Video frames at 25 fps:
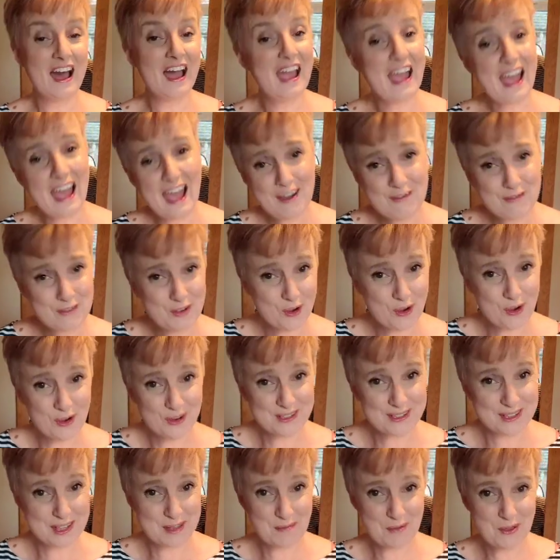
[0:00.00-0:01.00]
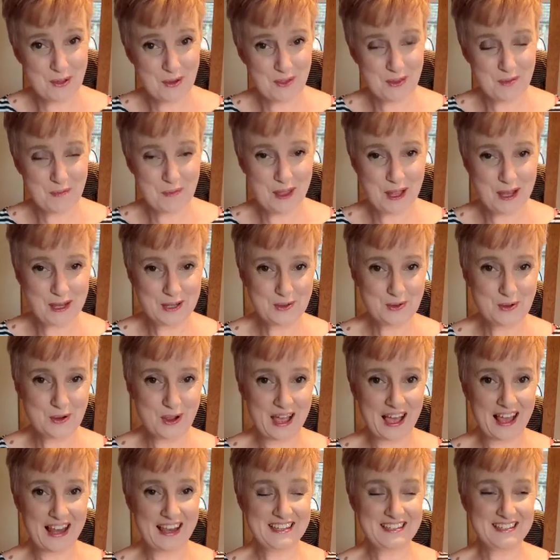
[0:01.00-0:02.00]
I have got a Beyond the Pink
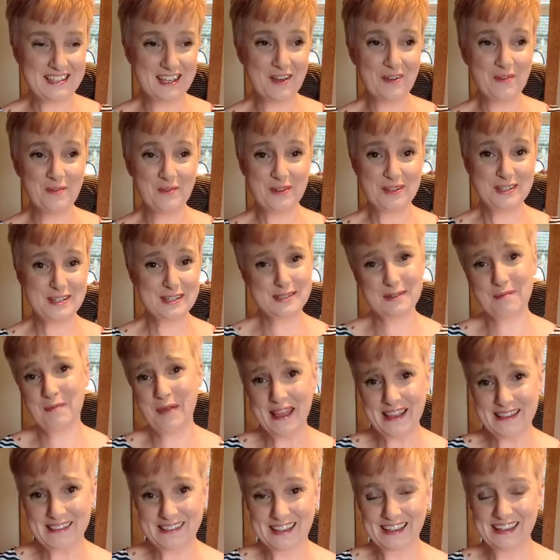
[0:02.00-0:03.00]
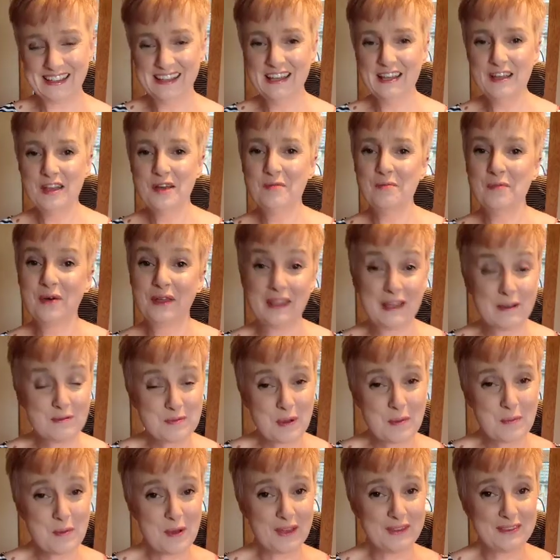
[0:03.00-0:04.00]
Door calendar, which is amazing, but
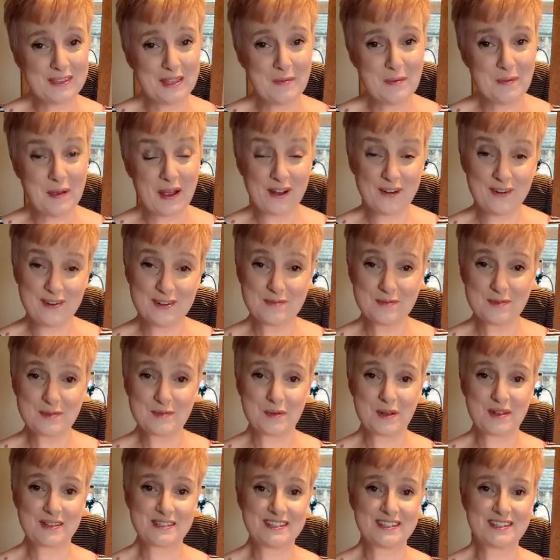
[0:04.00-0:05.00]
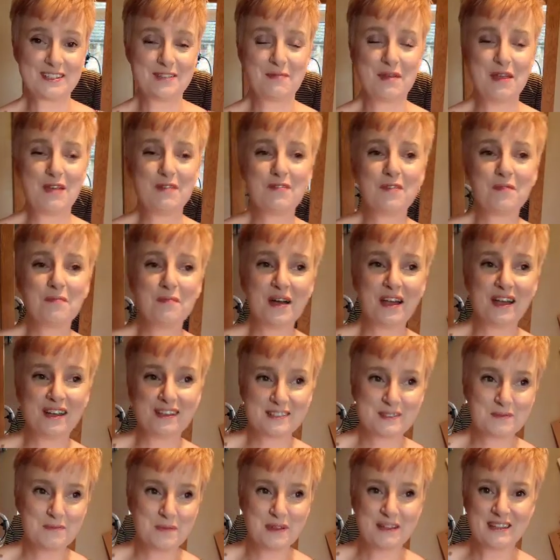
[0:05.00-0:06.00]
that's my birthday and Christmas present to me from my
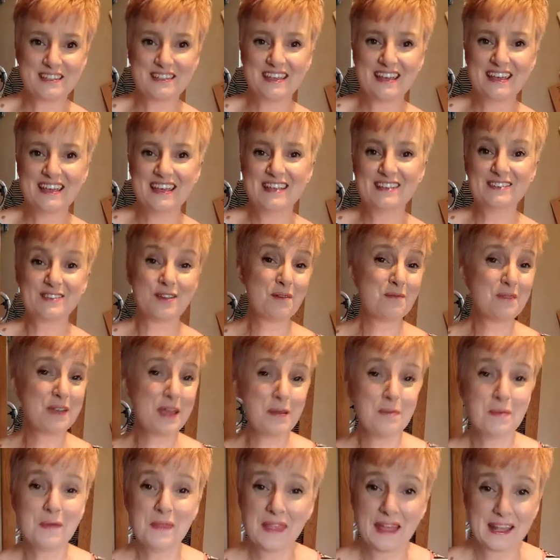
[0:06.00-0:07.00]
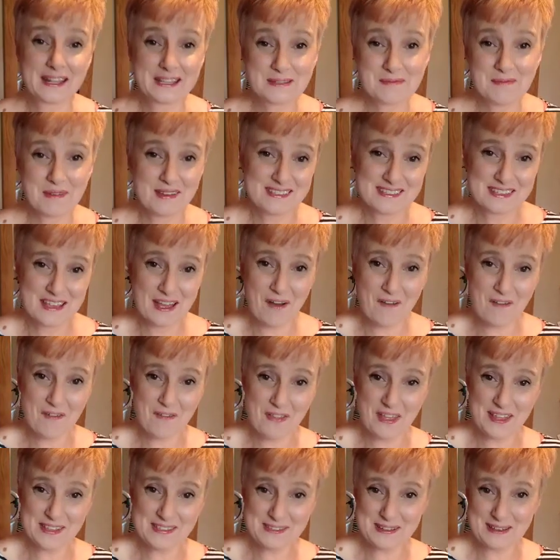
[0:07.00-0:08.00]
husband, so I'm keeping that to myself,
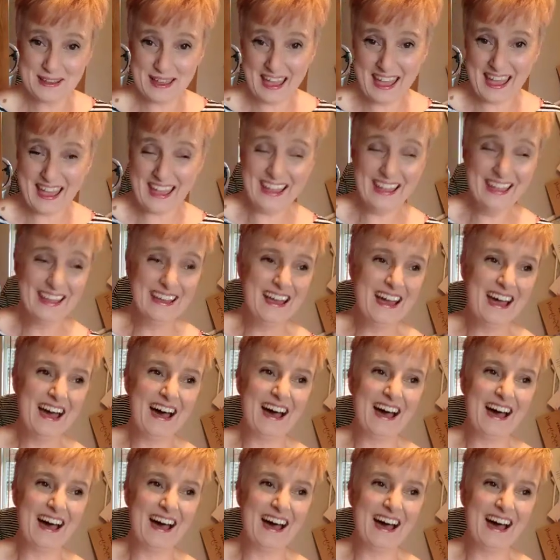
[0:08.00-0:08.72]
if that's okay.